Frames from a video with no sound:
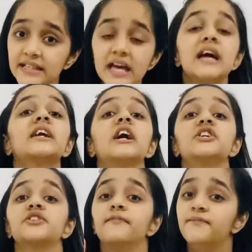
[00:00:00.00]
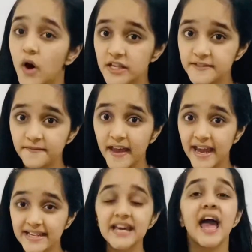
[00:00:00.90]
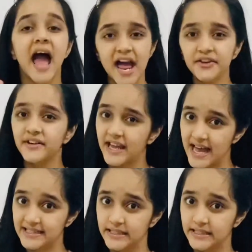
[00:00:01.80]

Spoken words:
calcium phosphate, and uric acid.